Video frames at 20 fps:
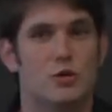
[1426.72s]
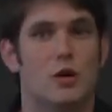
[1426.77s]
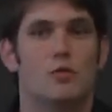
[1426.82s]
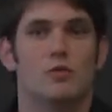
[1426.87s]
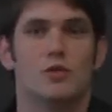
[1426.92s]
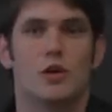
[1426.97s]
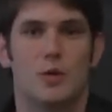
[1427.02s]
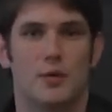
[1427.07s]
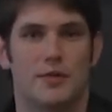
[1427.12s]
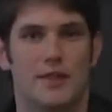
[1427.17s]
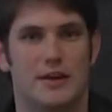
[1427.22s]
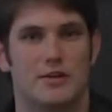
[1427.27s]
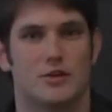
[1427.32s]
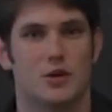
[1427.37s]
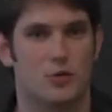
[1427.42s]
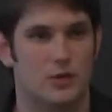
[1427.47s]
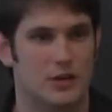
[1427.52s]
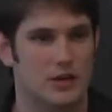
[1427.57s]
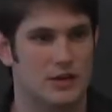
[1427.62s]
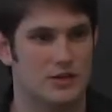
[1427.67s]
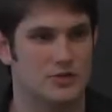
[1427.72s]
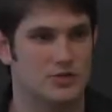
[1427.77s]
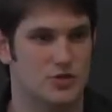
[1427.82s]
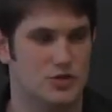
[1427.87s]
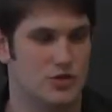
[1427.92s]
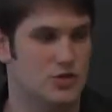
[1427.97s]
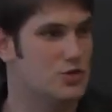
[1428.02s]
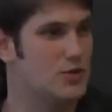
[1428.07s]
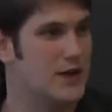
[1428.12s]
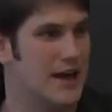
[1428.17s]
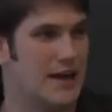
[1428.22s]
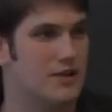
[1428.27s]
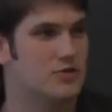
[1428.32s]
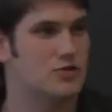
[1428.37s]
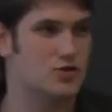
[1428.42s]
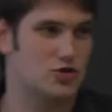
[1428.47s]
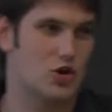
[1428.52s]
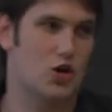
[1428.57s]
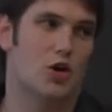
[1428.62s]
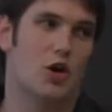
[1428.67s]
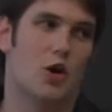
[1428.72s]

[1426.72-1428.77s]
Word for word: don't know what that token is. You can't just